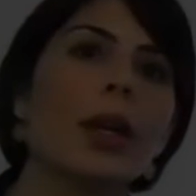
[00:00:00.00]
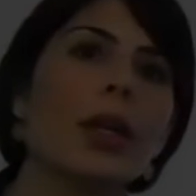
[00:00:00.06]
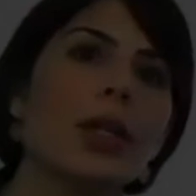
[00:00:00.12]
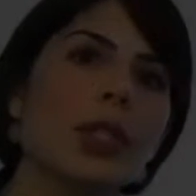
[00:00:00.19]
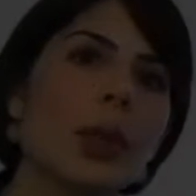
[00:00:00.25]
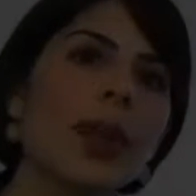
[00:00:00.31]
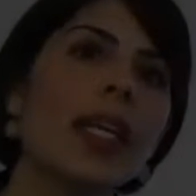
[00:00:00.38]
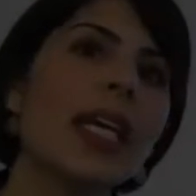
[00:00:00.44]

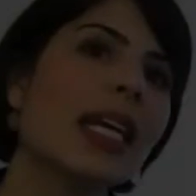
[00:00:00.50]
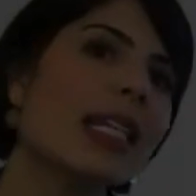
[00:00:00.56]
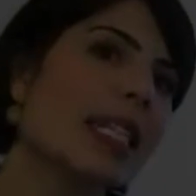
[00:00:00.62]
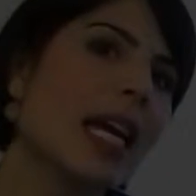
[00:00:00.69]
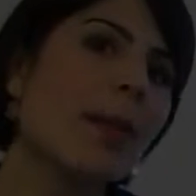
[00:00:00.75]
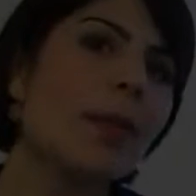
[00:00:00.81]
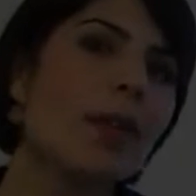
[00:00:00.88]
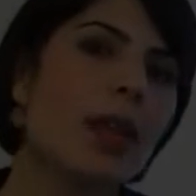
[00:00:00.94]
So in the
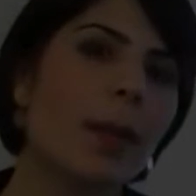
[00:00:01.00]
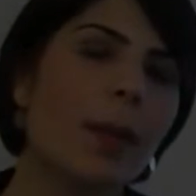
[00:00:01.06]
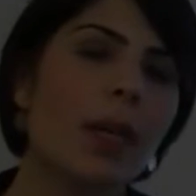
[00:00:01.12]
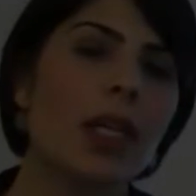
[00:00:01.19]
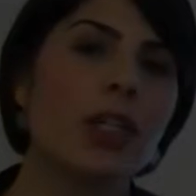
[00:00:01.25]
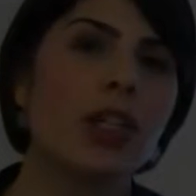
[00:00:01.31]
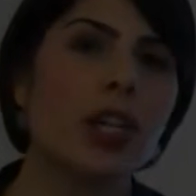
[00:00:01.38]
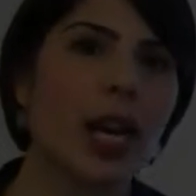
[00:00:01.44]
example that I'm
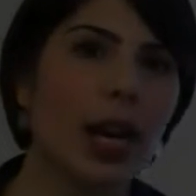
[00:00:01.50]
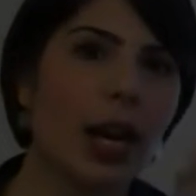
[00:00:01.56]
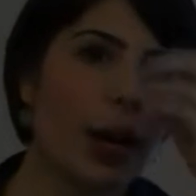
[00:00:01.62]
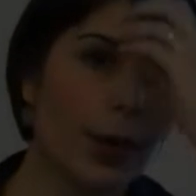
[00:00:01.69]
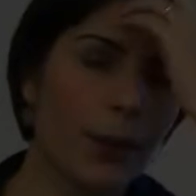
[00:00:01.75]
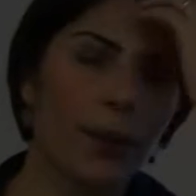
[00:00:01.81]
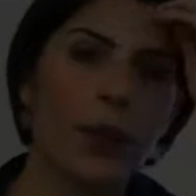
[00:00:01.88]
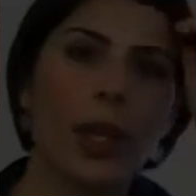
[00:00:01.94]
going to
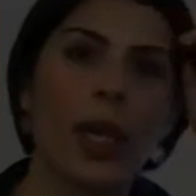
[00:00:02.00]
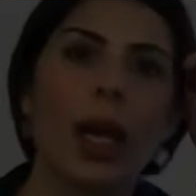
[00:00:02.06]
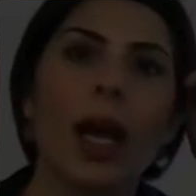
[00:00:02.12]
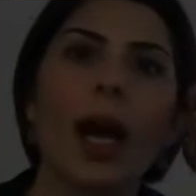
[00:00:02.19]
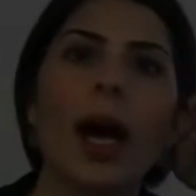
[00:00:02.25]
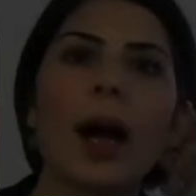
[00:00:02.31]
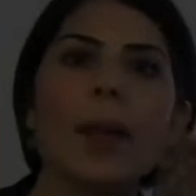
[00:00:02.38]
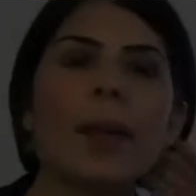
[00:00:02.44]
share,
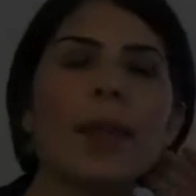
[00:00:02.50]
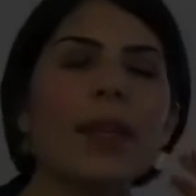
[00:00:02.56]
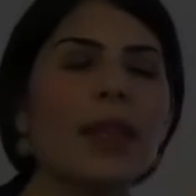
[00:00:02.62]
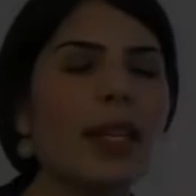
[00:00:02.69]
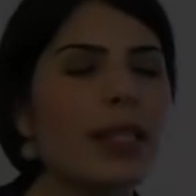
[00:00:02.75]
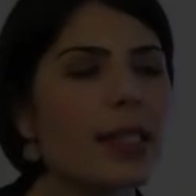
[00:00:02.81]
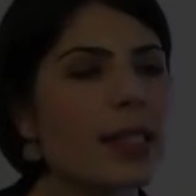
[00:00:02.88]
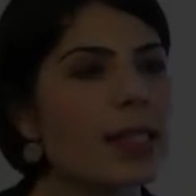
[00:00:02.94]

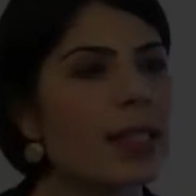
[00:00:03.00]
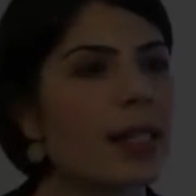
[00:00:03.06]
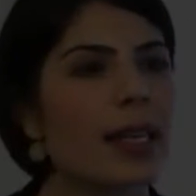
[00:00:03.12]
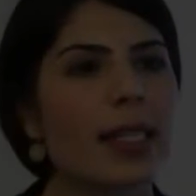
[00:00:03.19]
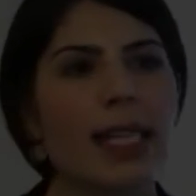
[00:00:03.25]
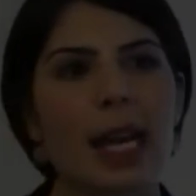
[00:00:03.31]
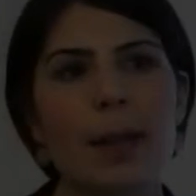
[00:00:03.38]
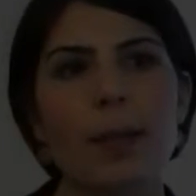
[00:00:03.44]
this is an
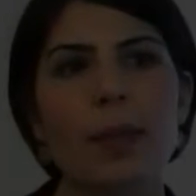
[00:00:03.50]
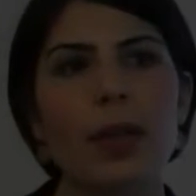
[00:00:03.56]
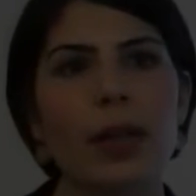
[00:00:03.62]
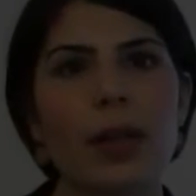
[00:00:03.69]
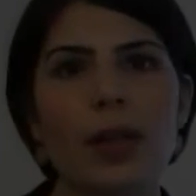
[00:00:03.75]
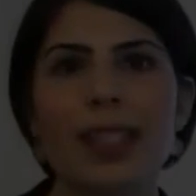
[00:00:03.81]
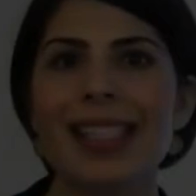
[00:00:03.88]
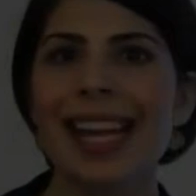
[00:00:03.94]

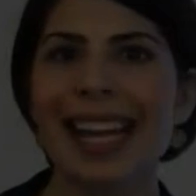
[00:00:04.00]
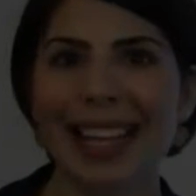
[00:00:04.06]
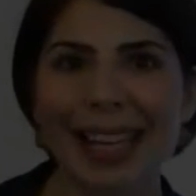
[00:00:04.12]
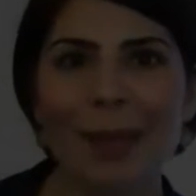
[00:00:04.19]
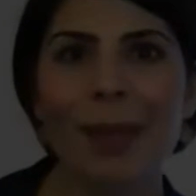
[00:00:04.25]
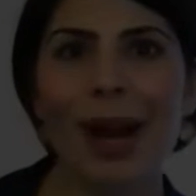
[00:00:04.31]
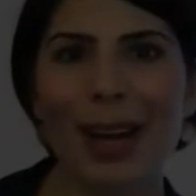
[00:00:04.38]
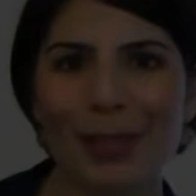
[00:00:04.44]
example
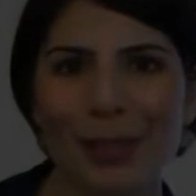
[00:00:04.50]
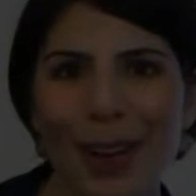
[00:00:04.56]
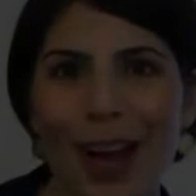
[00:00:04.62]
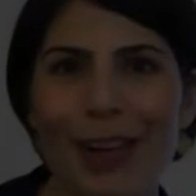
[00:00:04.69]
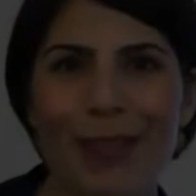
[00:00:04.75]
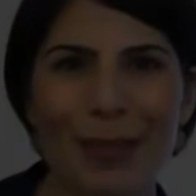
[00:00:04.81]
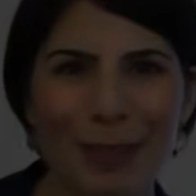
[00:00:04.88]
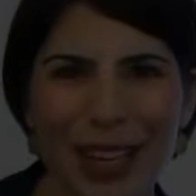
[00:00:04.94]
slightly
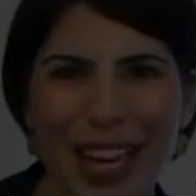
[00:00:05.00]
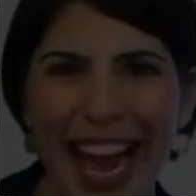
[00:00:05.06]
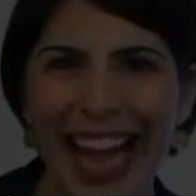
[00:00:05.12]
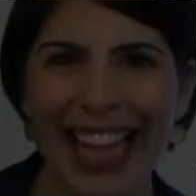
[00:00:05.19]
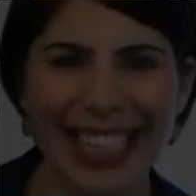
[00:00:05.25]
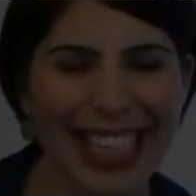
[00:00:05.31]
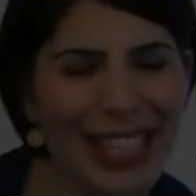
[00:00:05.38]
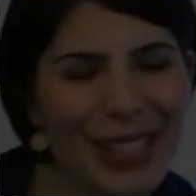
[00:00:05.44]
modified from
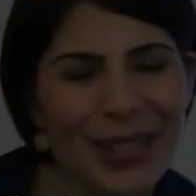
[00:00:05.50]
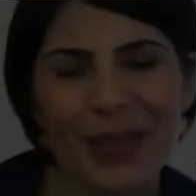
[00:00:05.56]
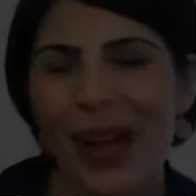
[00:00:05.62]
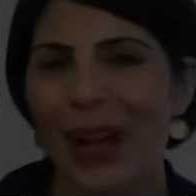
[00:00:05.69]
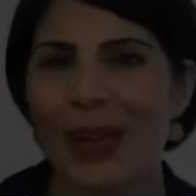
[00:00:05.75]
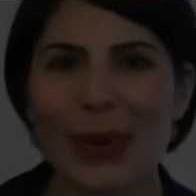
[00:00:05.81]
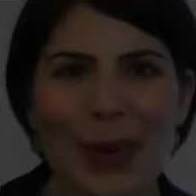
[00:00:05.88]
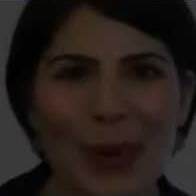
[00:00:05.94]
reality, so
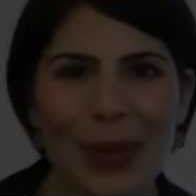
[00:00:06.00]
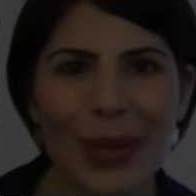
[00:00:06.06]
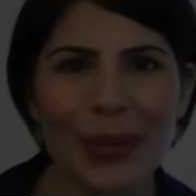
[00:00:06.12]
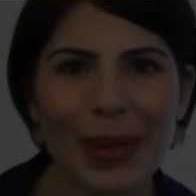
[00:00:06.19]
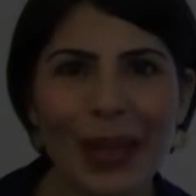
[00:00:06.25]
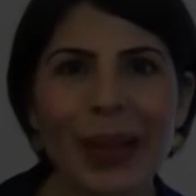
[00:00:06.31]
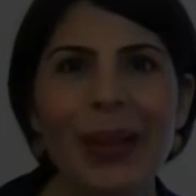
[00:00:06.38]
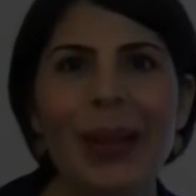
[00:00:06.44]
not totally
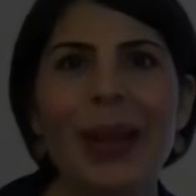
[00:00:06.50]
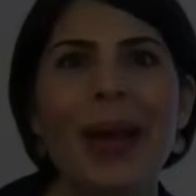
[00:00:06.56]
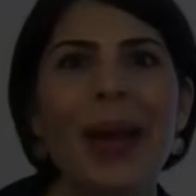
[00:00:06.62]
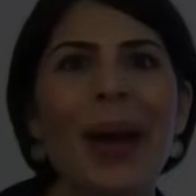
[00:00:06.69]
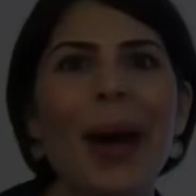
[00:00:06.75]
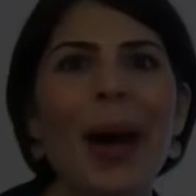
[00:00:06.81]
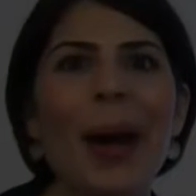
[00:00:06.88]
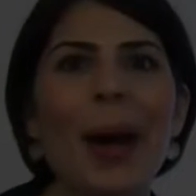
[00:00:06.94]
real,
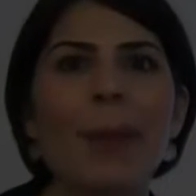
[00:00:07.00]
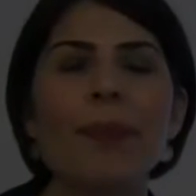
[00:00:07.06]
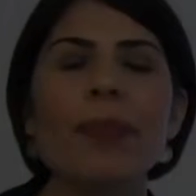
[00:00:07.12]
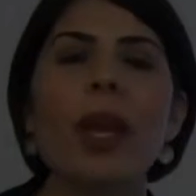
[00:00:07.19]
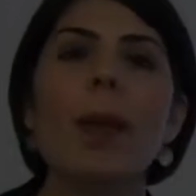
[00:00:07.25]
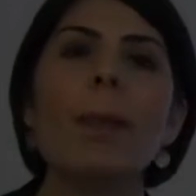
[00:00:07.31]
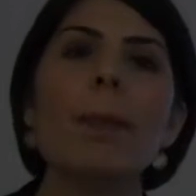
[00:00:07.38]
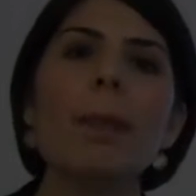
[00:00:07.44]

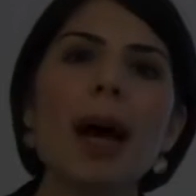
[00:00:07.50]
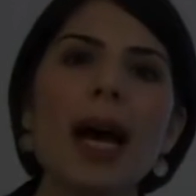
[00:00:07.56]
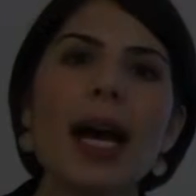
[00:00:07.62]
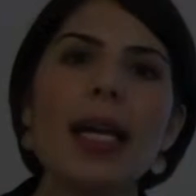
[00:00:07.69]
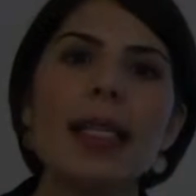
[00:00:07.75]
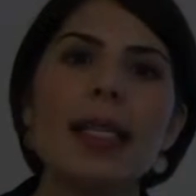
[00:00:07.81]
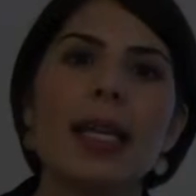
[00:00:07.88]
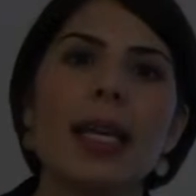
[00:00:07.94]

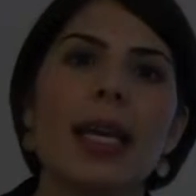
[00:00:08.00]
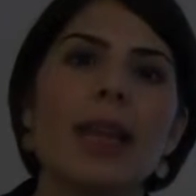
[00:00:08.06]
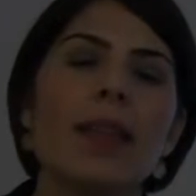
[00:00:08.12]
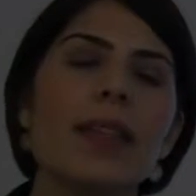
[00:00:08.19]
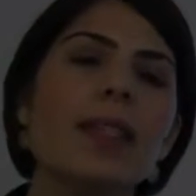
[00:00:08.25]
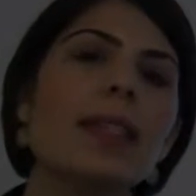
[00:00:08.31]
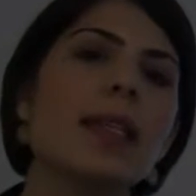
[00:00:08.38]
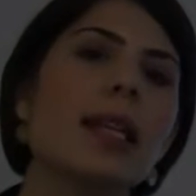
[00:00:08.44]
but
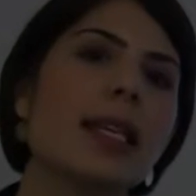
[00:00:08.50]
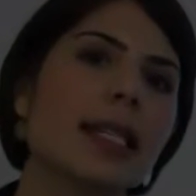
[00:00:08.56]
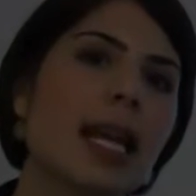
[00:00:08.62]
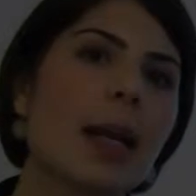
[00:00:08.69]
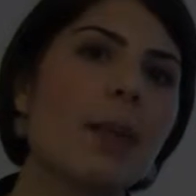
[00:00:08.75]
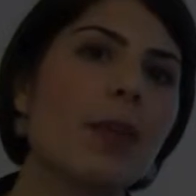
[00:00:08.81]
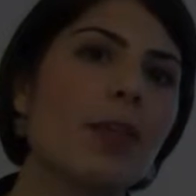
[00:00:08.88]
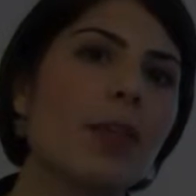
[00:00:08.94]
this is an
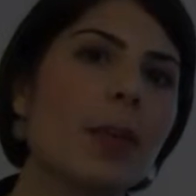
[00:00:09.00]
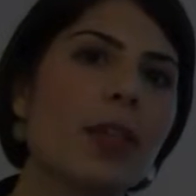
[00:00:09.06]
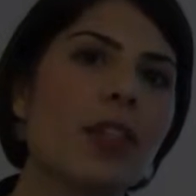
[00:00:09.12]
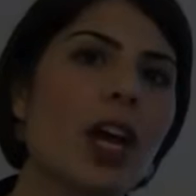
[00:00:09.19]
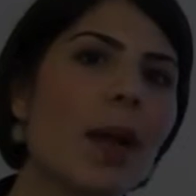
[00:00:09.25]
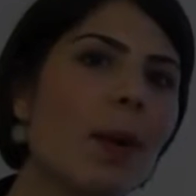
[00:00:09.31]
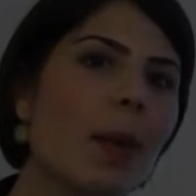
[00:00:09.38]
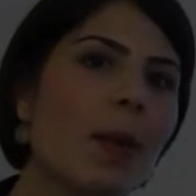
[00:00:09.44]
example from a
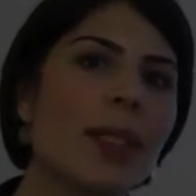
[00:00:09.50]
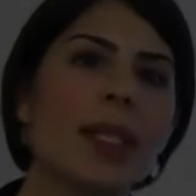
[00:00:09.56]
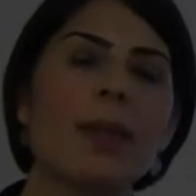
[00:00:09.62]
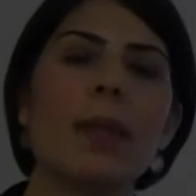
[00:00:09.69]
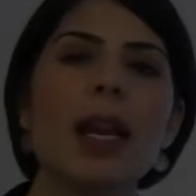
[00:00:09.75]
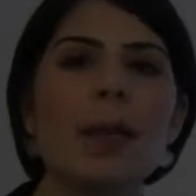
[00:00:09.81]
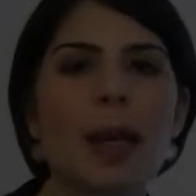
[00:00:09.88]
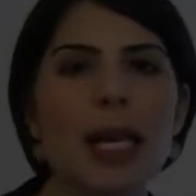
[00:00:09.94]
job I was in
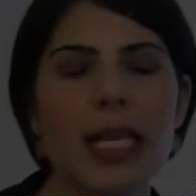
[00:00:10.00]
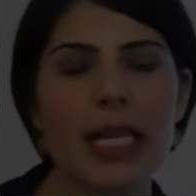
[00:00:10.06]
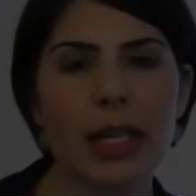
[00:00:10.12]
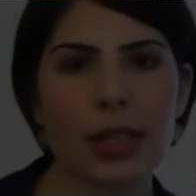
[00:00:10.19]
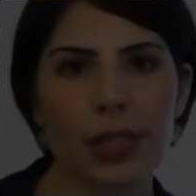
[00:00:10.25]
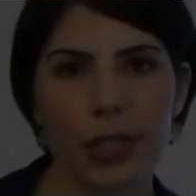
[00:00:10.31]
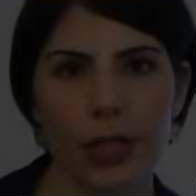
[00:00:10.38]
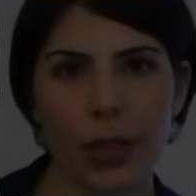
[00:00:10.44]
many, many
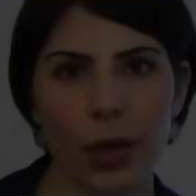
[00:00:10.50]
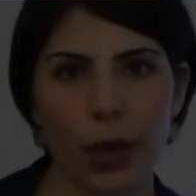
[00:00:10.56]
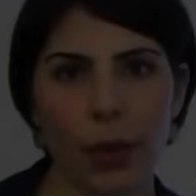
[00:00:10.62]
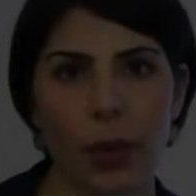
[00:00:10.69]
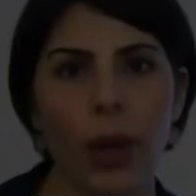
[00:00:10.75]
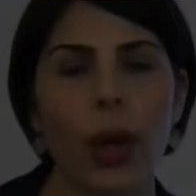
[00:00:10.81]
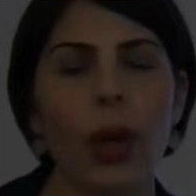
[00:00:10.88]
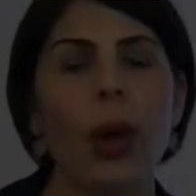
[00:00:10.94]
years
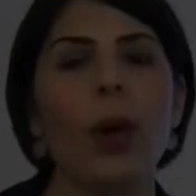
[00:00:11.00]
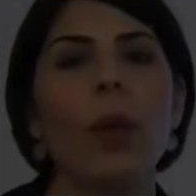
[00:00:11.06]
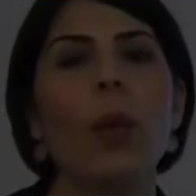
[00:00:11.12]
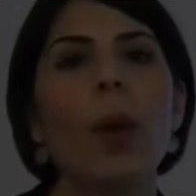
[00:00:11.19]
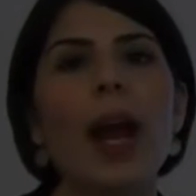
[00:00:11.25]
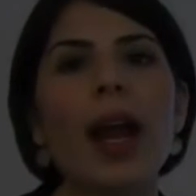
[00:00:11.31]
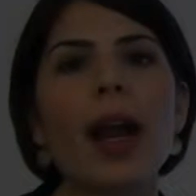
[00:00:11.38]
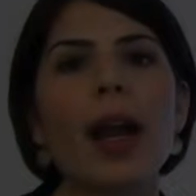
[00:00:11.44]
ago
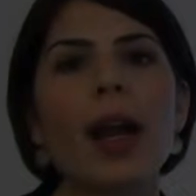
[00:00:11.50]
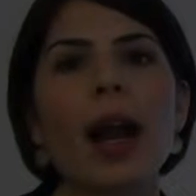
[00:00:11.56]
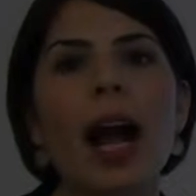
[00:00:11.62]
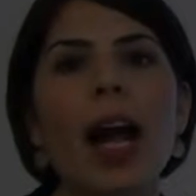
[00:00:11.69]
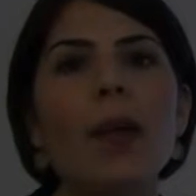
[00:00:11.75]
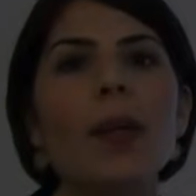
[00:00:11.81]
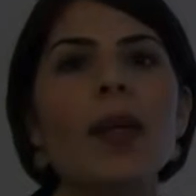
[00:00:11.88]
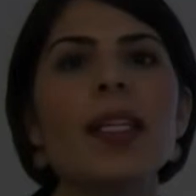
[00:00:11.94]
where
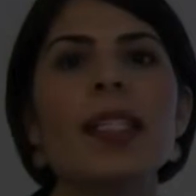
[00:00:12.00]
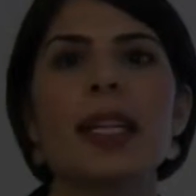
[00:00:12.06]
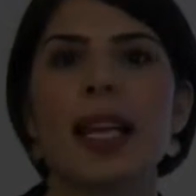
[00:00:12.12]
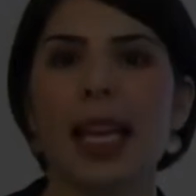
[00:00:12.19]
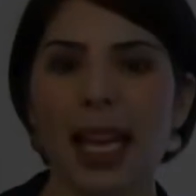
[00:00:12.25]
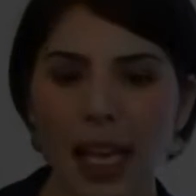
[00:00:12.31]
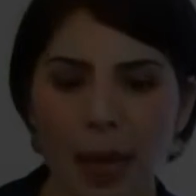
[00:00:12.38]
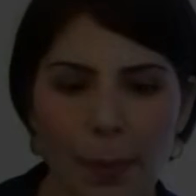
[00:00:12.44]
I was
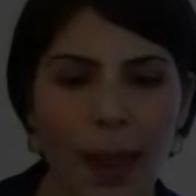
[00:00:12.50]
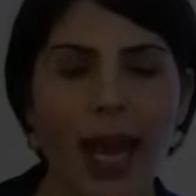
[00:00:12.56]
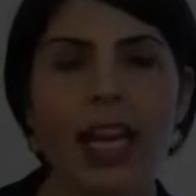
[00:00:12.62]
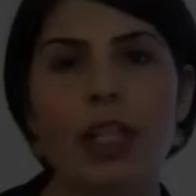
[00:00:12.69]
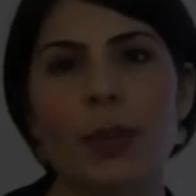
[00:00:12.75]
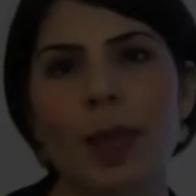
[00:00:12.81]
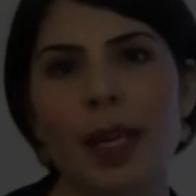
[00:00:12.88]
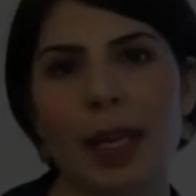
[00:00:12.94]
in a
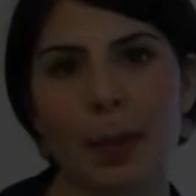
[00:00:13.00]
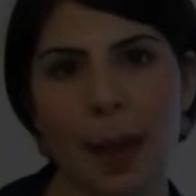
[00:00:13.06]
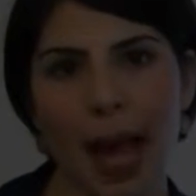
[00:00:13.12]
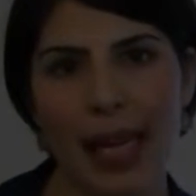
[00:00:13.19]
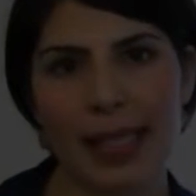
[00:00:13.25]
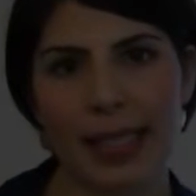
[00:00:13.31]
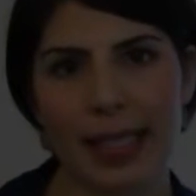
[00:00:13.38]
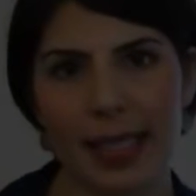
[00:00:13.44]
management
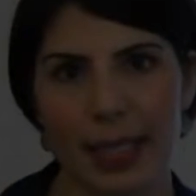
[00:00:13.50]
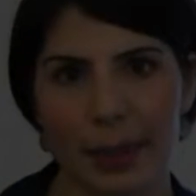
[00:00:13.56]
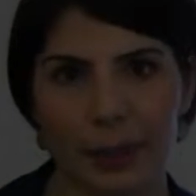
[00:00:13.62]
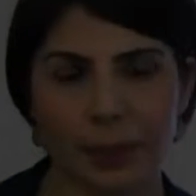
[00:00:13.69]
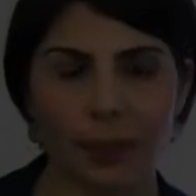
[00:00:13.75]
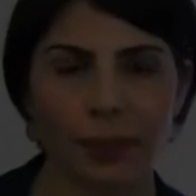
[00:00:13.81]
capacity